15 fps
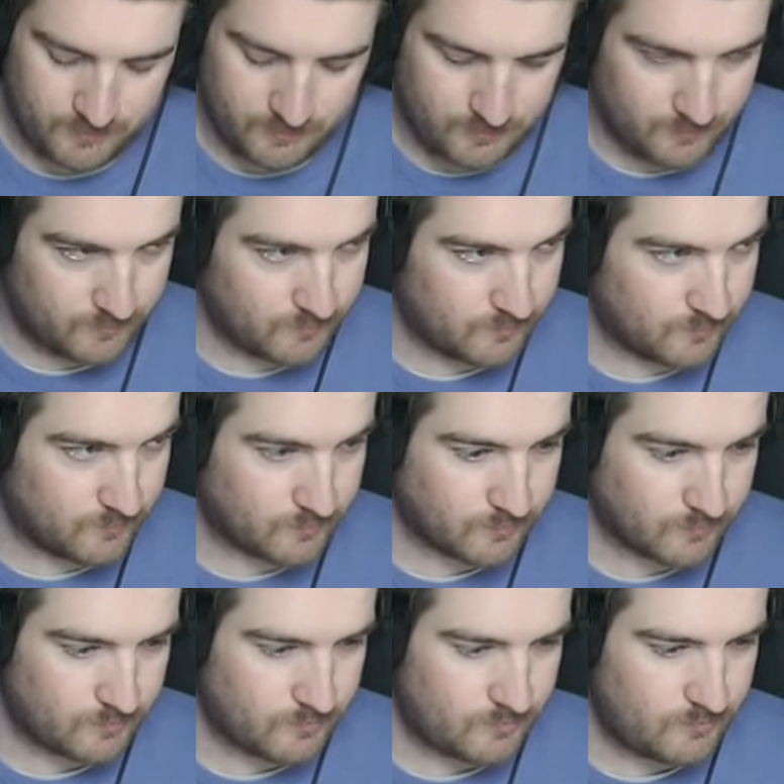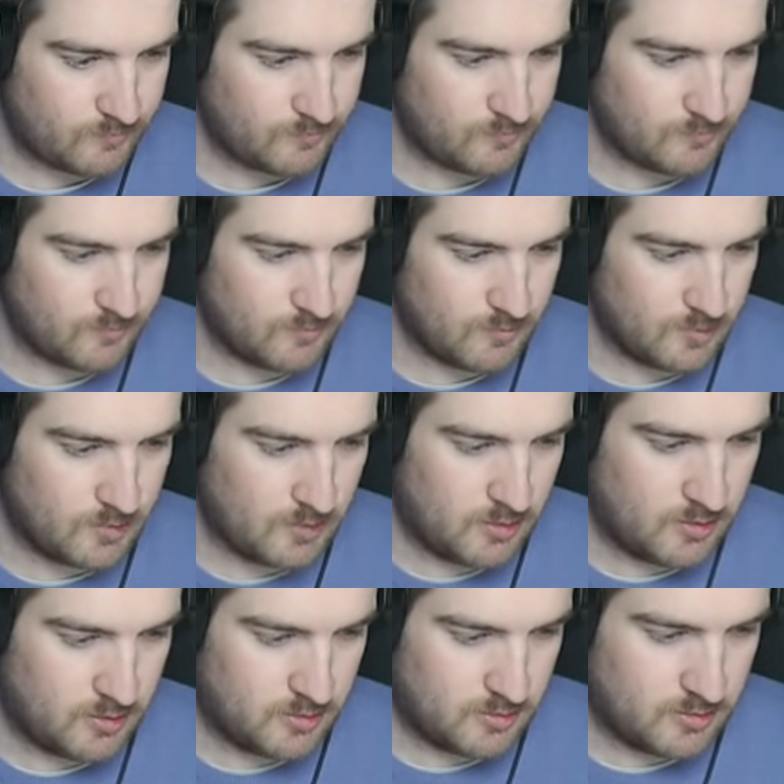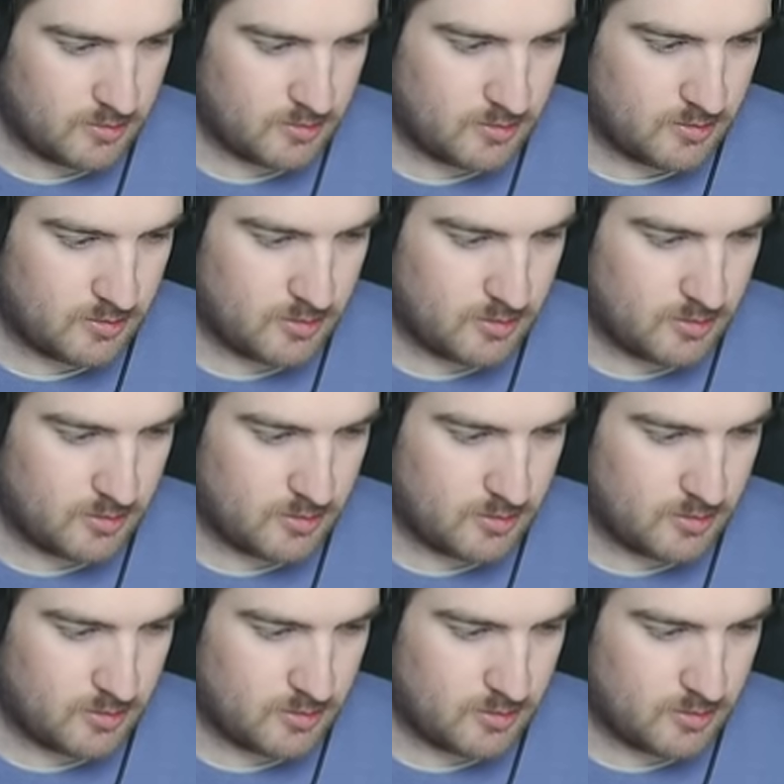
[no speech]